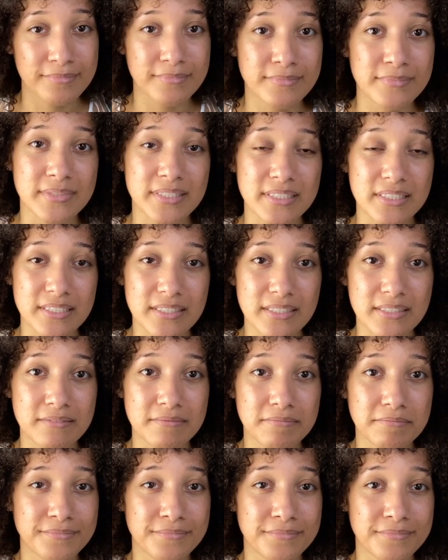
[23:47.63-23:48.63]
See,
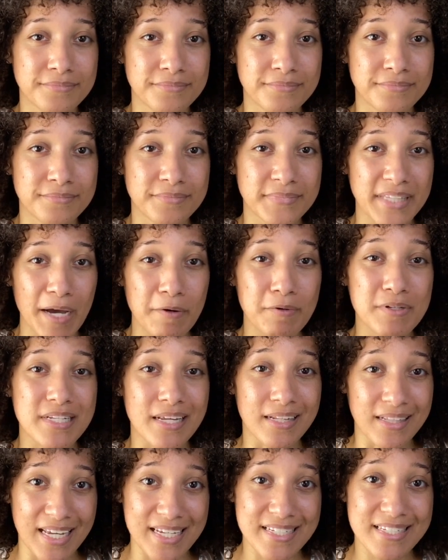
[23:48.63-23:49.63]
that was a
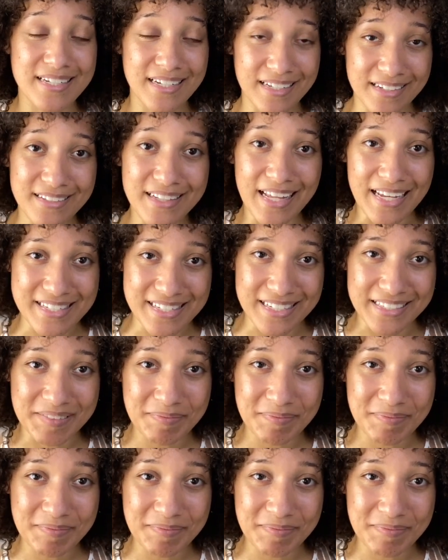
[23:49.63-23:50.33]
lesson in a lesson.